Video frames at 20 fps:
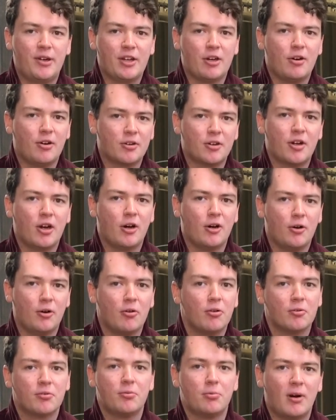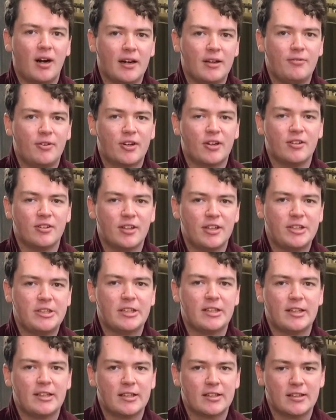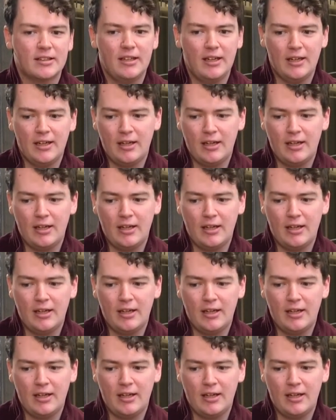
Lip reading: it on cold, ready for conditioning.